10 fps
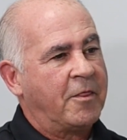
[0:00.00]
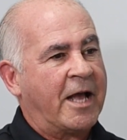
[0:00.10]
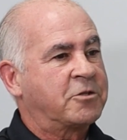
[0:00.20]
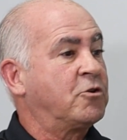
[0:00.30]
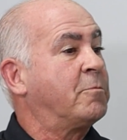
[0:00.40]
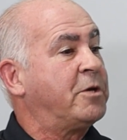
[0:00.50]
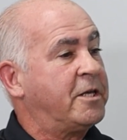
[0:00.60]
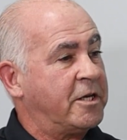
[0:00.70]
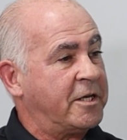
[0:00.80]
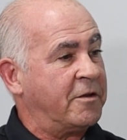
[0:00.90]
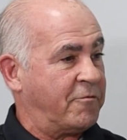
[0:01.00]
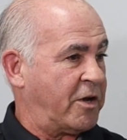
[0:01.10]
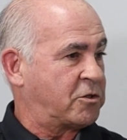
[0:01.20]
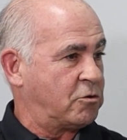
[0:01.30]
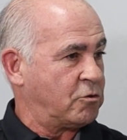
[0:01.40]
That's going to be the
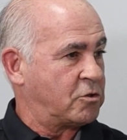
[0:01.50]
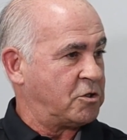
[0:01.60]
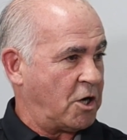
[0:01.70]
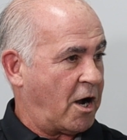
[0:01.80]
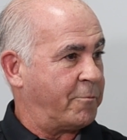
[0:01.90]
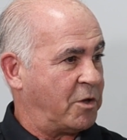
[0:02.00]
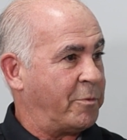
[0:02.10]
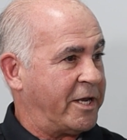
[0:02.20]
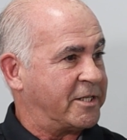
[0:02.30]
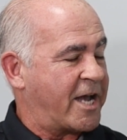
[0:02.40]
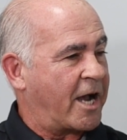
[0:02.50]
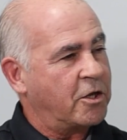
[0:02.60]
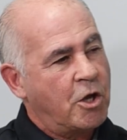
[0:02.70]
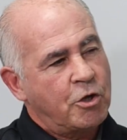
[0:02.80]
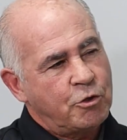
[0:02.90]
investor's job, to be
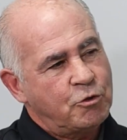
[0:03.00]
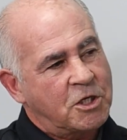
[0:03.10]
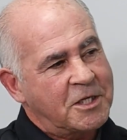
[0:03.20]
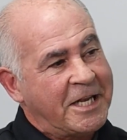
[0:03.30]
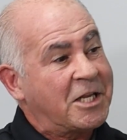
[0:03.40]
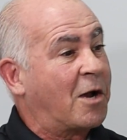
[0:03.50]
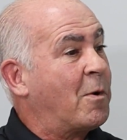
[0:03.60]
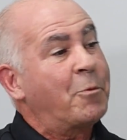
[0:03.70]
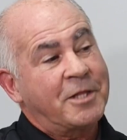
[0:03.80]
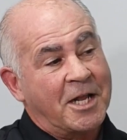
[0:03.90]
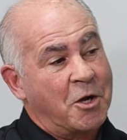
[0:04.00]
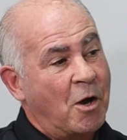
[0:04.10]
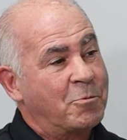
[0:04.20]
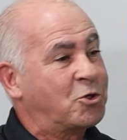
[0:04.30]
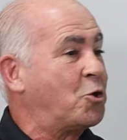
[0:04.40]
exact. You just need to come up with that
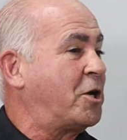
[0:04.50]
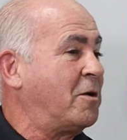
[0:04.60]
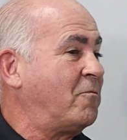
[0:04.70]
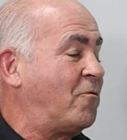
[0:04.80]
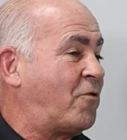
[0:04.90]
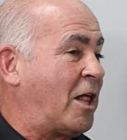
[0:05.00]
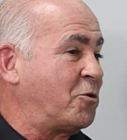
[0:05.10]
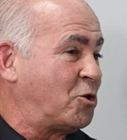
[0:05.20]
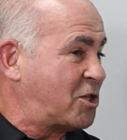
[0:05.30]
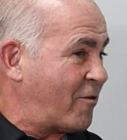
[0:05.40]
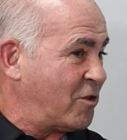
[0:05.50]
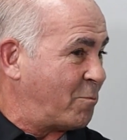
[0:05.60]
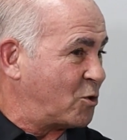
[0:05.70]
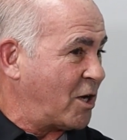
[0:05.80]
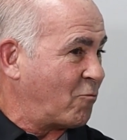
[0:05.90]
number so you can follow your
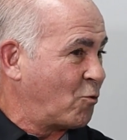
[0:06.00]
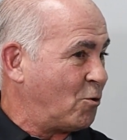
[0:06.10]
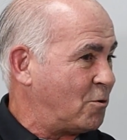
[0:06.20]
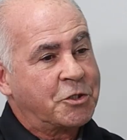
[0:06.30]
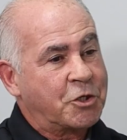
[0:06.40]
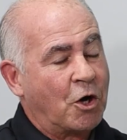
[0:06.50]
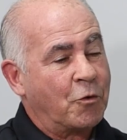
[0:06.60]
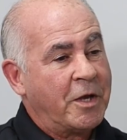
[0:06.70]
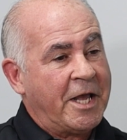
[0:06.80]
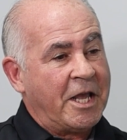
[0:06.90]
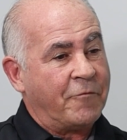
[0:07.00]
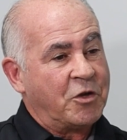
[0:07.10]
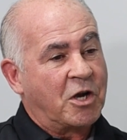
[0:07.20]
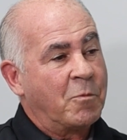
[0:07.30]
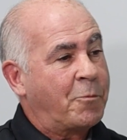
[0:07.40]
70% rule. So if
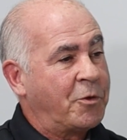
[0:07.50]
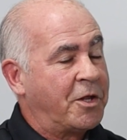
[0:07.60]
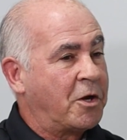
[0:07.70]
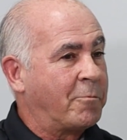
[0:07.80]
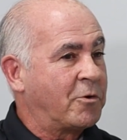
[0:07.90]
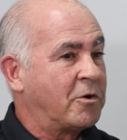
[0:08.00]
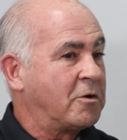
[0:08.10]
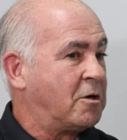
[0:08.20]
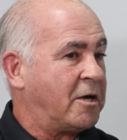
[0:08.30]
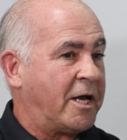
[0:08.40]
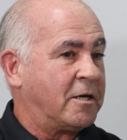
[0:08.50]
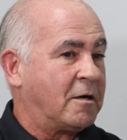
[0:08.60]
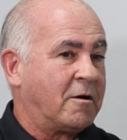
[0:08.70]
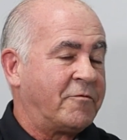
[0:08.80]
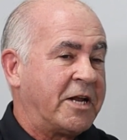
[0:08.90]
you come up with a number
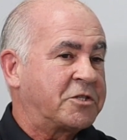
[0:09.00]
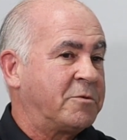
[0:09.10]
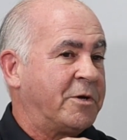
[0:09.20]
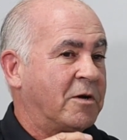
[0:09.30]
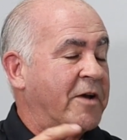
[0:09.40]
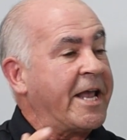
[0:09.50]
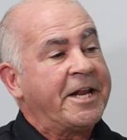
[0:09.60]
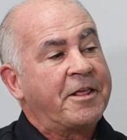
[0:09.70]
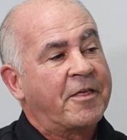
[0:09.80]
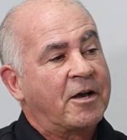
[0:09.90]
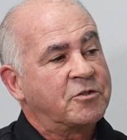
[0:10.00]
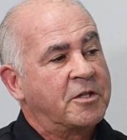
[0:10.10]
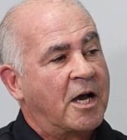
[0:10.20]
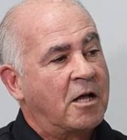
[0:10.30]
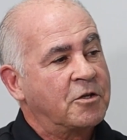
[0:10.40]
of an estimate of
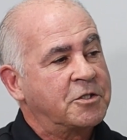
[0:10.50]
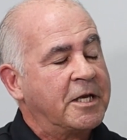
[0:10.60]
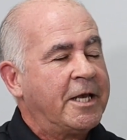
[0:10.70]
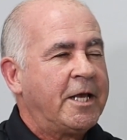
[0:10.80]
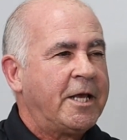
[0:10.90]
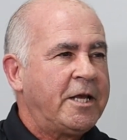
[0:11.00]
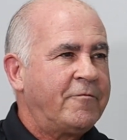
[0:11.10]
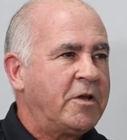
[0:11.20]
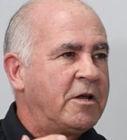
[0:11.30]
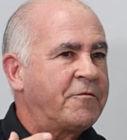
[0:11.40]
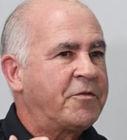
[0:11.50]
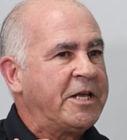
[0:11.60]
$80,000, even if